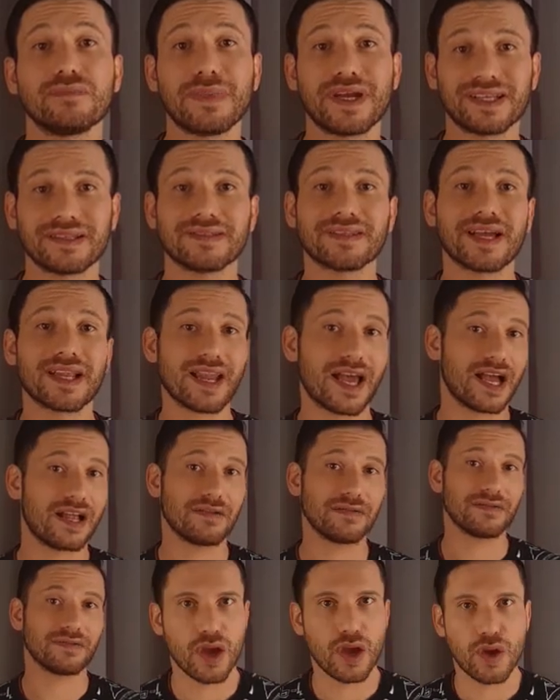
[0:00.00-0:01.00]
mental health.
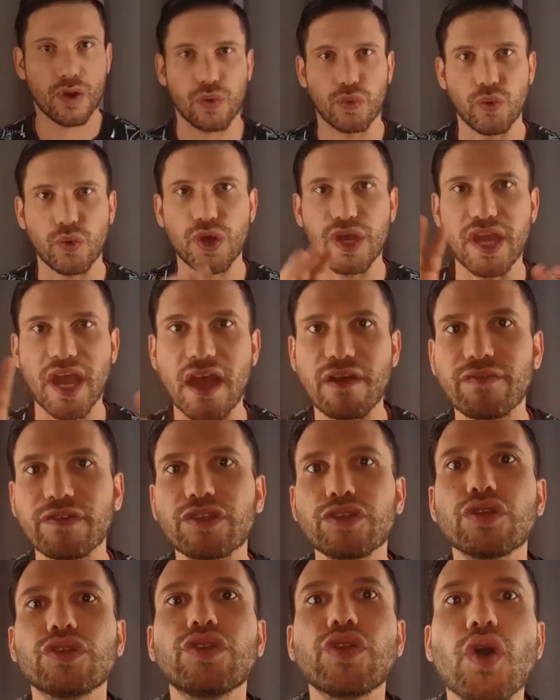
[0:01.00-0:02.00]
We have
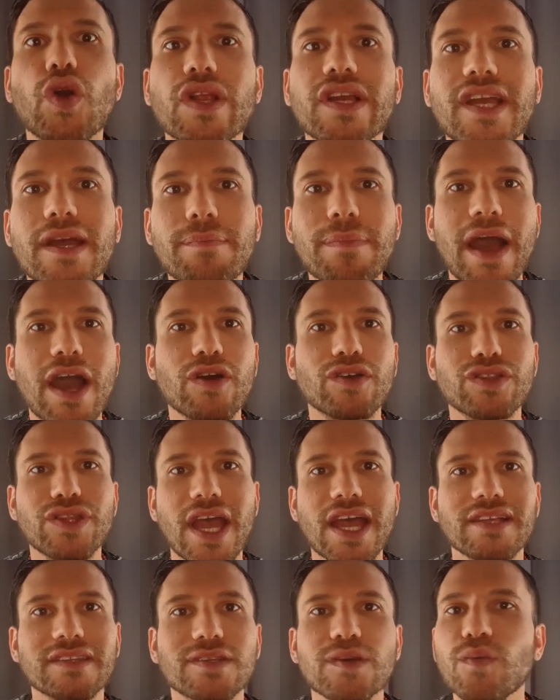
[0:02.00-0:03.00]
to talk about
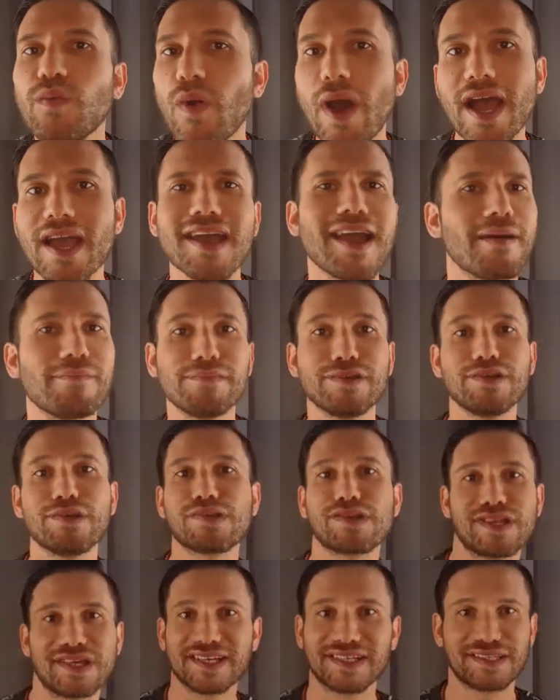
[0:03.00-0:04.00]
that. Why am I
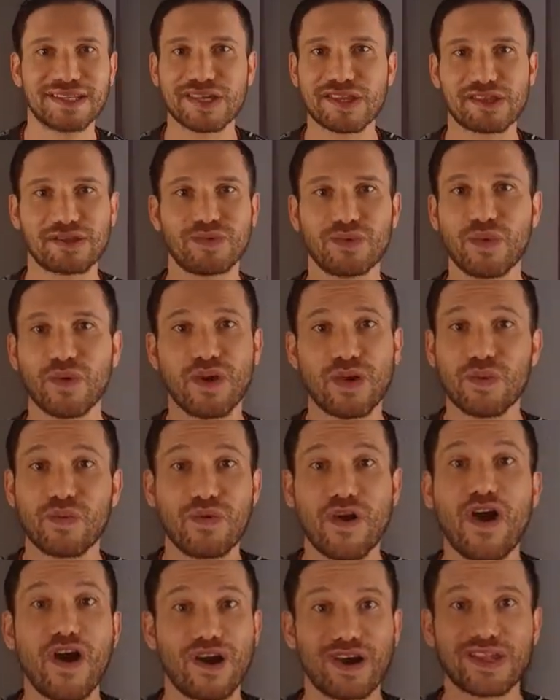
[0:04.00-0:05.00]
using this
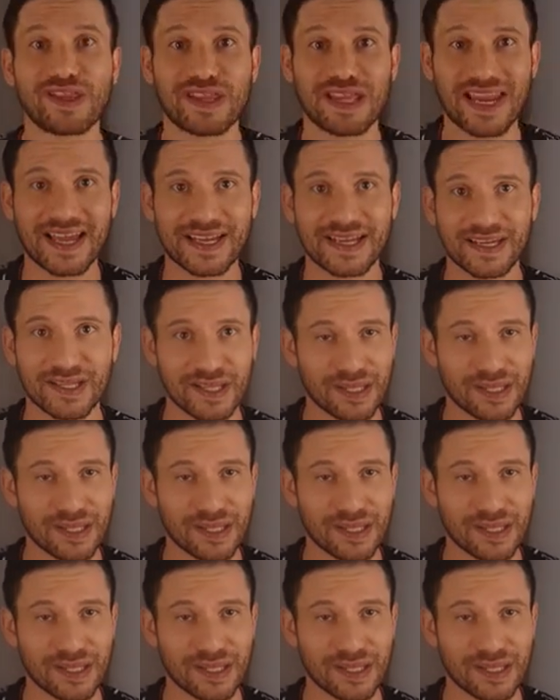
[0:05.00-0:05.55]
voice like